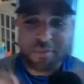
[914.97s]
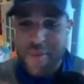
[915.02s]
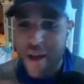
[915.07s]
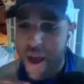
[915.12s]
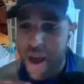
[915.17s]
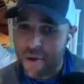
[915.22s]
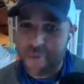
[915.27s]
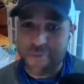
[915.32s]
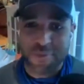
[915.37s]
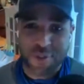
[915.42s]

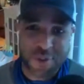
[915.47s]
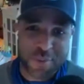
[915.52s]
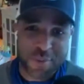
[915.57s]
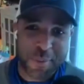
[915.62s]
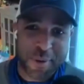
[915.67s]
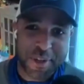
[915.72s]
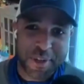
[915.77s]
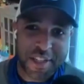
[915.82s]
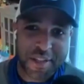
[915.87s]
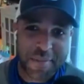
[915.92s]
I super
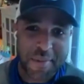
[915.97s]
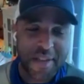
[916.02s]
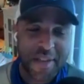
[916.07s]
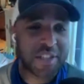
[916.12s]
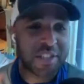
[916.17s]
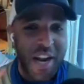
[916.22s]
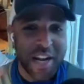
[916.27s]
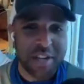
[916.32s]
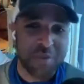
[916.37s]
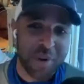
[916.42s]
appreciate the
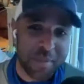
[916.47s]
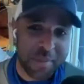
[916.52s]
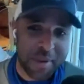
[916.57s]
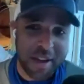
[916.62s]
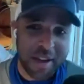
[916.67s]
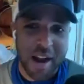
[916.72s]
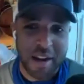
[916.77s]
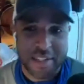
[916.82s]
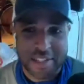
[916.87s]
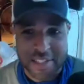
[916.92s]
message. I just want to be
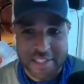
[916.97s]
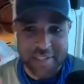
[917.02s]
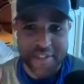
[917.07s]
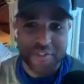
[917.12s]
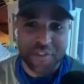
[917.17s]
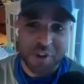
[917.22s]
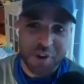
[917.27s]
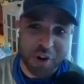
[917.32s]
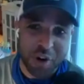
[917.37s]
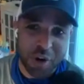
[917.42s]
cognizant
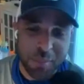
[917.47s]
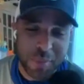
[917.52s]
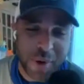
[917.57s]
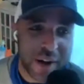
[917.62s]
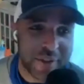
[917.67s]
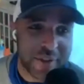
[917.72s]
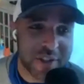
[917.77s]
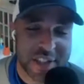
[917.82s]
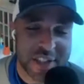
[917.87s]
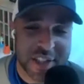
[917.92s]
of your
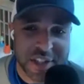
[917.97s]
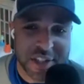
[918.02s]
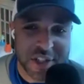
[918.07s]
privacy.